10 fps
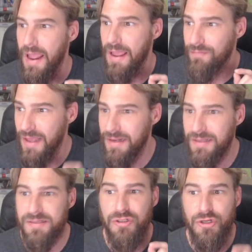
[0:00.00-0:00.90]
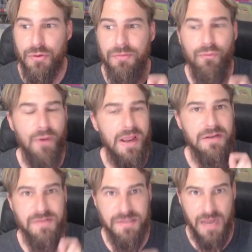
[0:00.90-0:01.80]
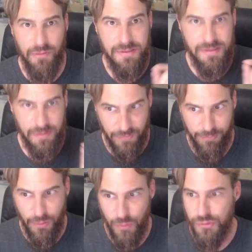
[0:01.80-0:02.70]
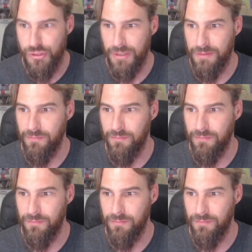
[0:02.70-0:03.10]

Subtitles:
and that is, during the reign of Cyrus the Persian.